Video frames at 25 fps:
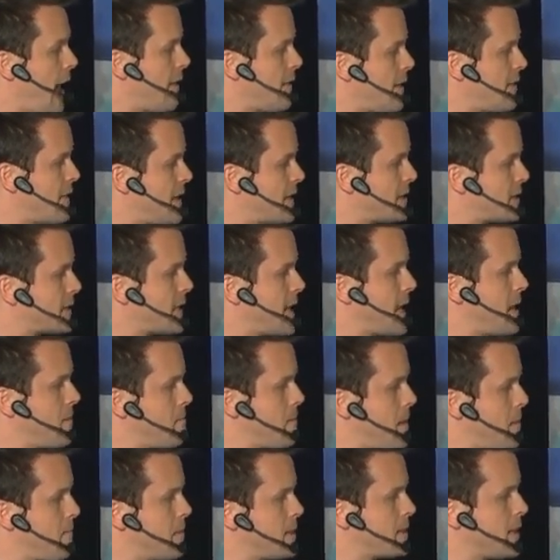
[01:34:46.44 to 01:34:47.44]
and then there's team
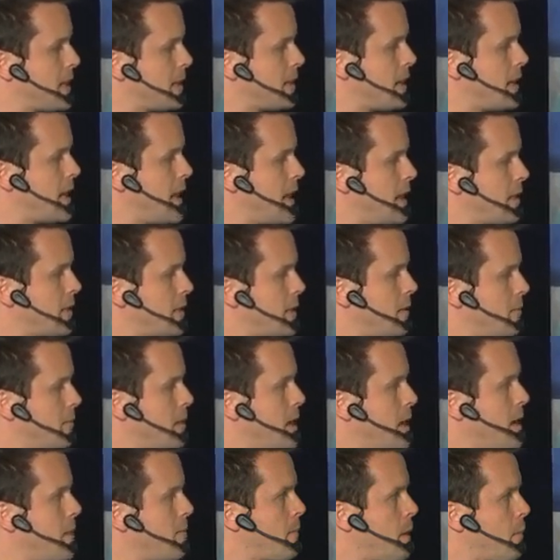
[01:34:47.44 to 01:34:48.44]
members underneath them.
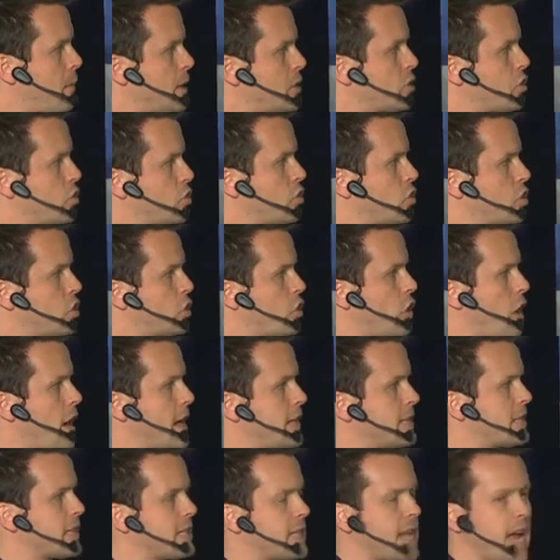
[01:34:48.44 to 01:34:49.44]
But we
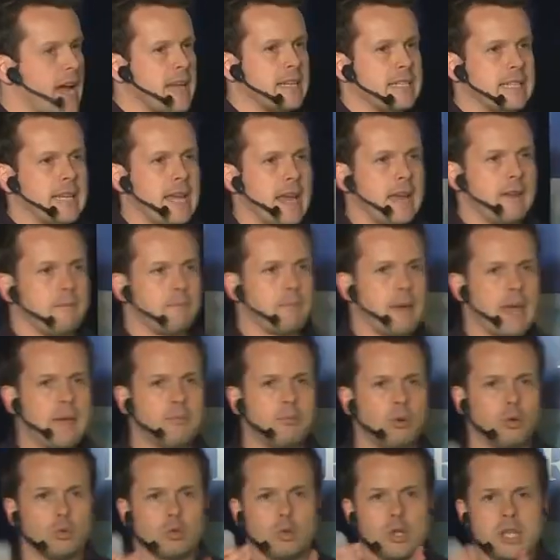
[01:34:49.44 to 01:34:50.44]
tried to start to get
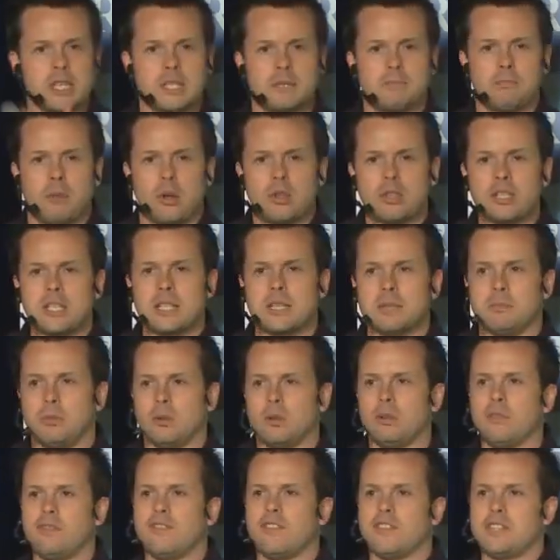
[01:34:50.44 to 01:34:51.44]
people
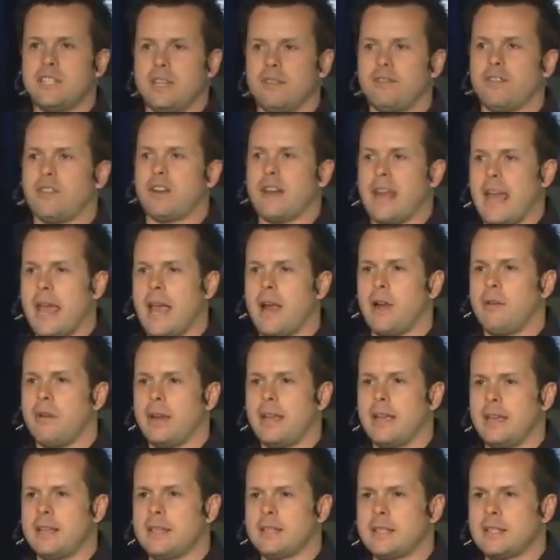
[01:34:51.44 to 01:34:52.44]
responsible for different
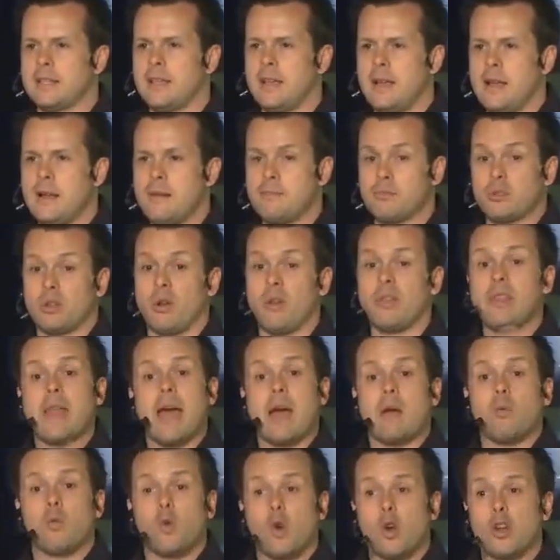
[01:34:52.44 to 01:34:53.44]
areas. So on
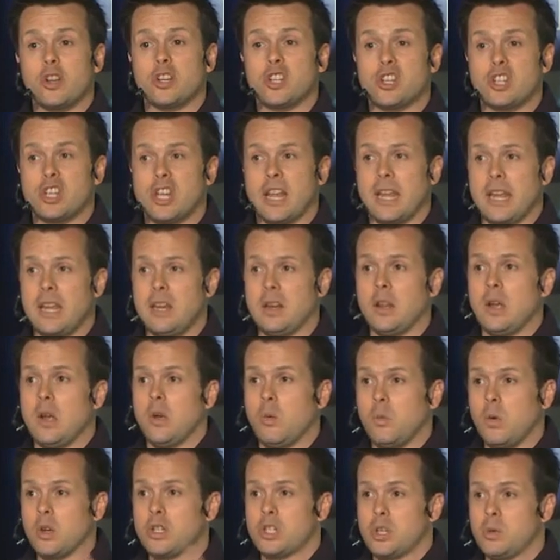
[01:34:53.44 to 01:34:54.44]
that worksheet,
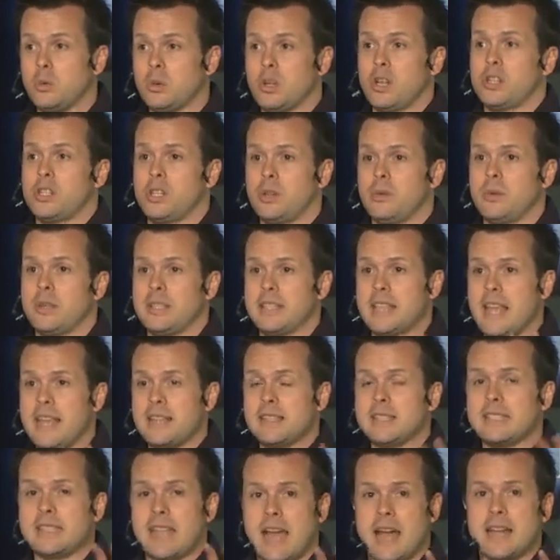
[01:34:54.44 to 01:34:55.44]
what you want to do is then
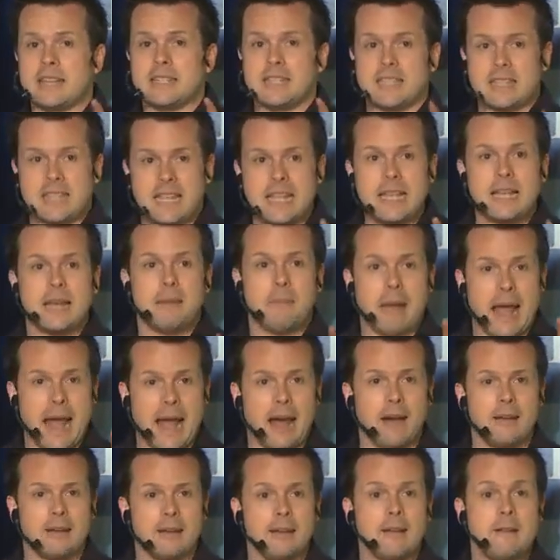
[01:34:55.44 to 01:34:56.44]
start to think
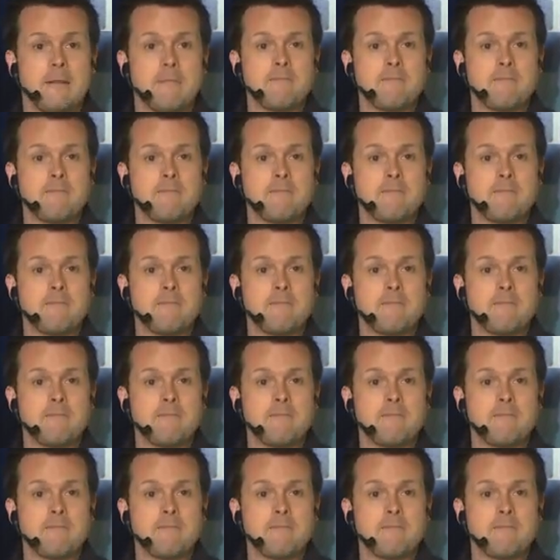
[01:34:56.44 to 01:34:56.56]
about